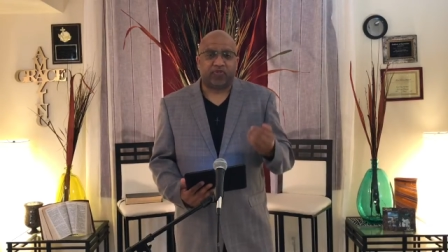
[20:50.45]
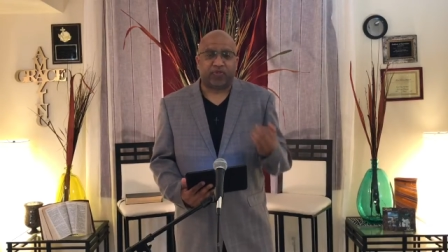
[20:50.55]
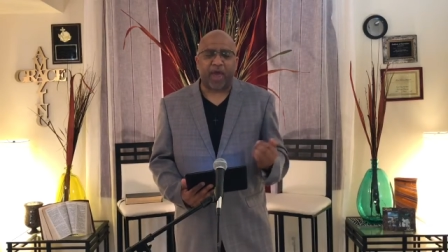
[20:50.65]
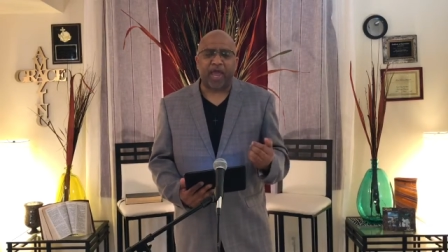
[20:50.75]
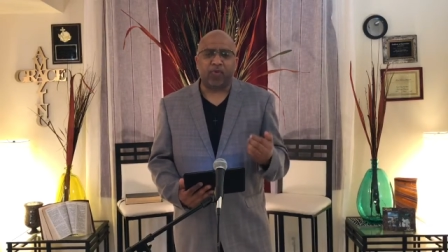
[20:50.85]

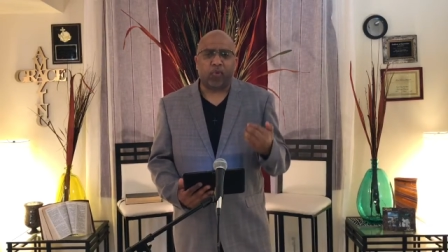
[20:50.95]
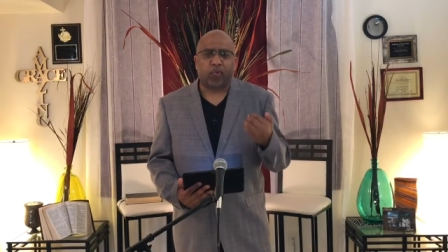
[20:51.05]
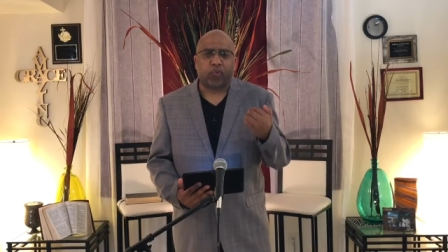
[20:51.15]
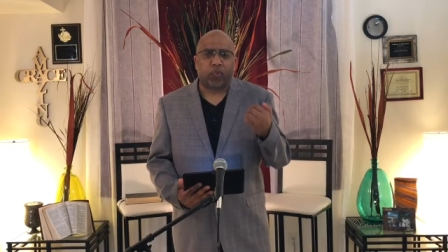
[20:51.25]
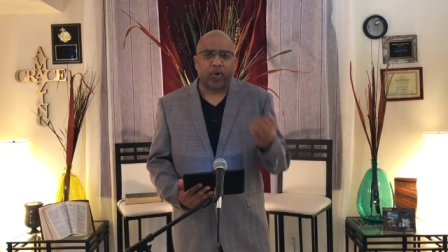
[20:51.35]
They
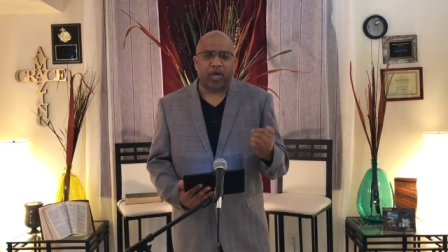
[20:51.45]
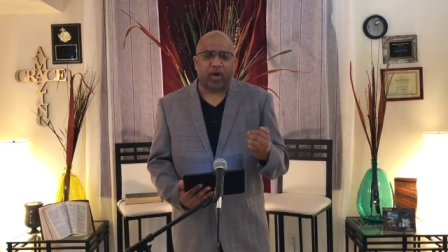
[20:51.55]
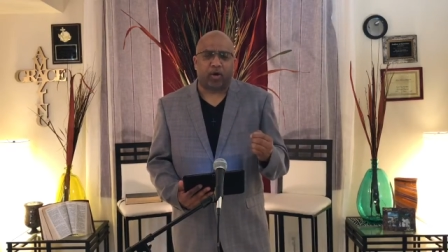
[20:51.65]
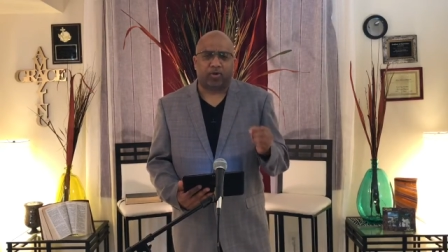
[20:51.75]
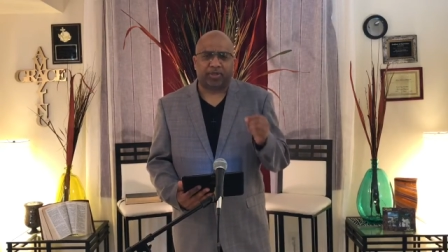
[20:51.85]

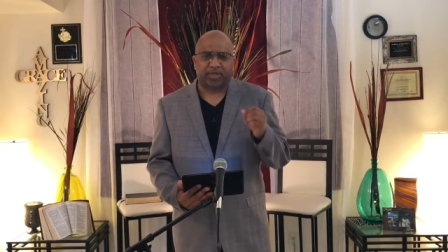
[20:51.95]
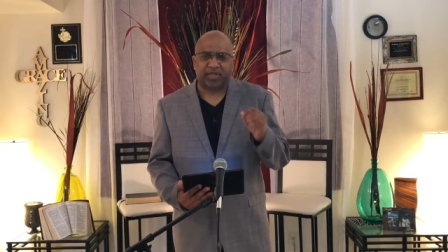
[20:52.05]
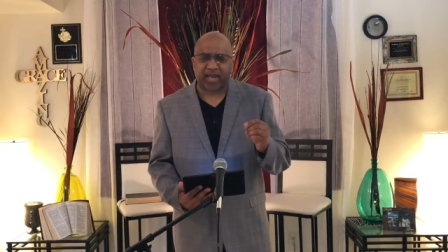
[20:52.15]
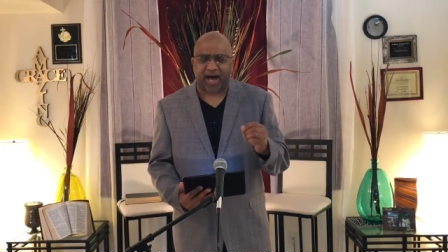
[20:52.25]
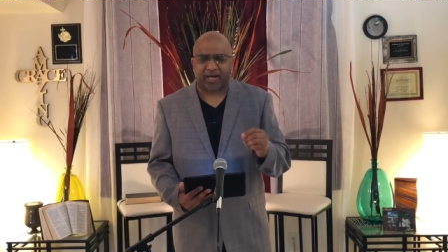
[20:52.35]
will
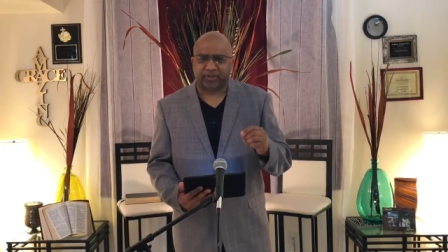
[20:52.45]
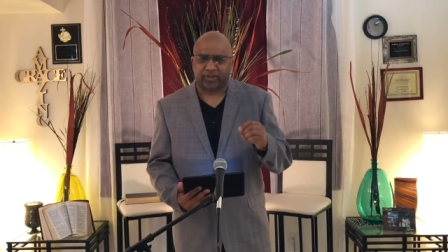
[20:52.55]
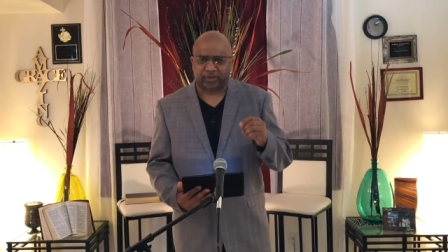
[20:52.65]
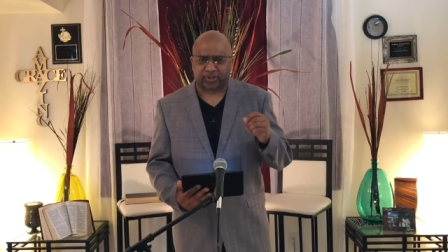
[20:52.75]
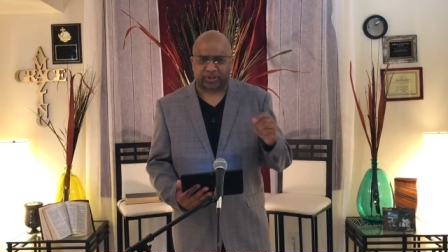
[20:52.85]
not
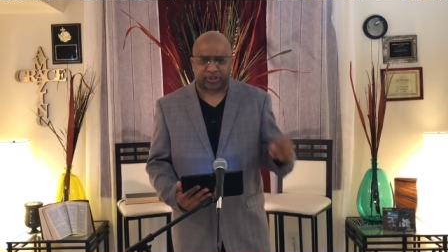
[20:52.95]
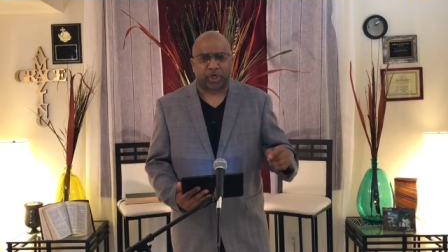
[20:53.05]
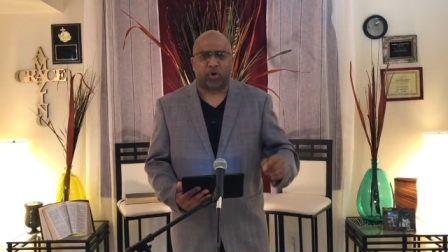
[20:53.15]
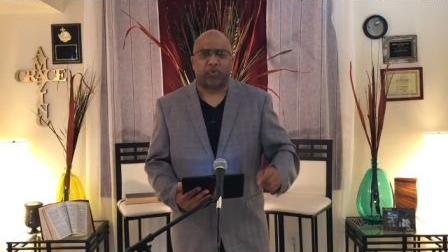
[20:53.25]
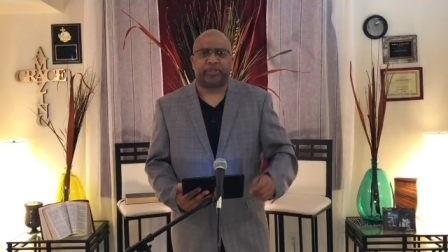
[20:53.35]

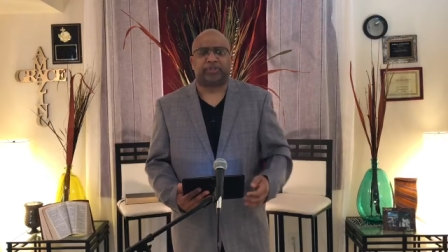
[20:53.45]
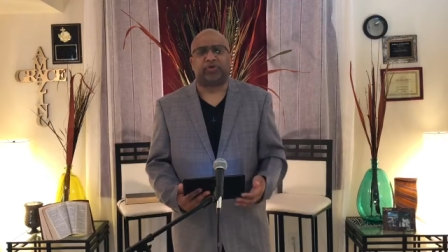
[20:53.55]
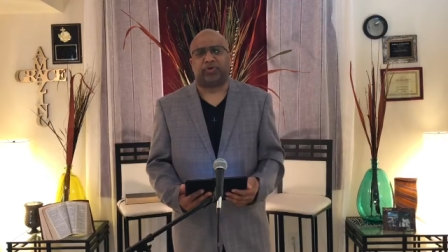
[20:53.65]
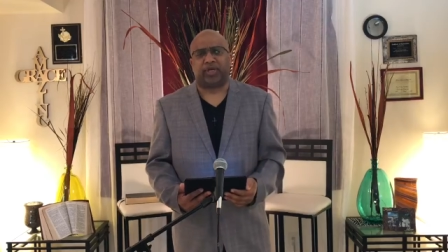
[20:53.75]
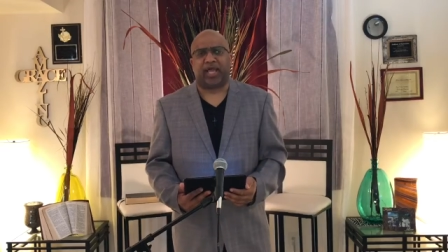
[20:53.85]
sow into
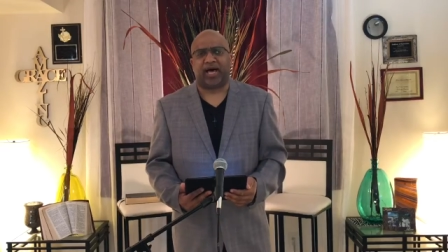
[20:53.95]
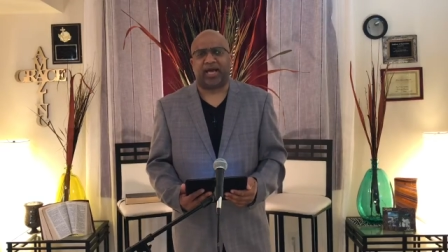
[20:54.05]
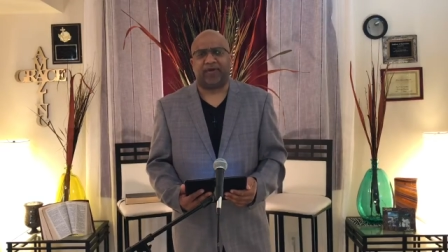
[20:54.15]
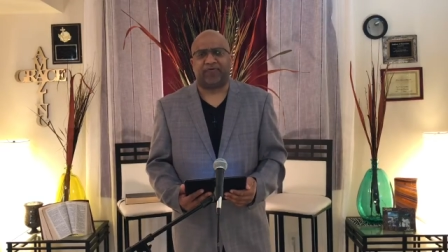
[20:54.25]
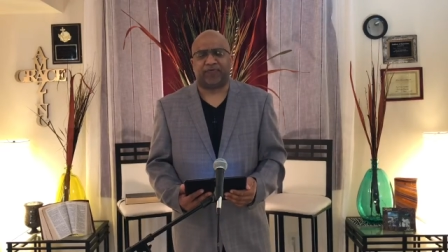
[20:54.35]
your
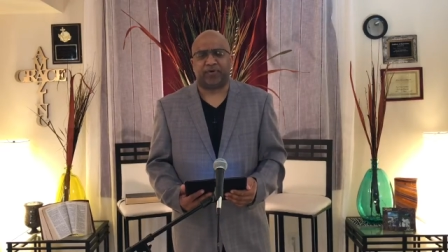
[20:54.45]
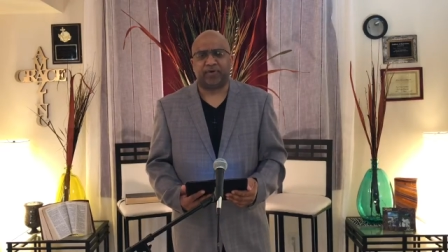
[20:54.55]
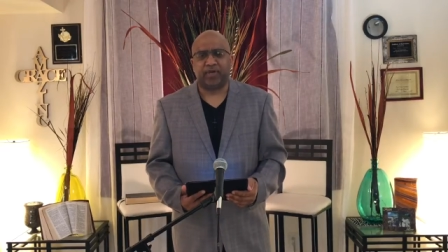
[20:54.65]
life.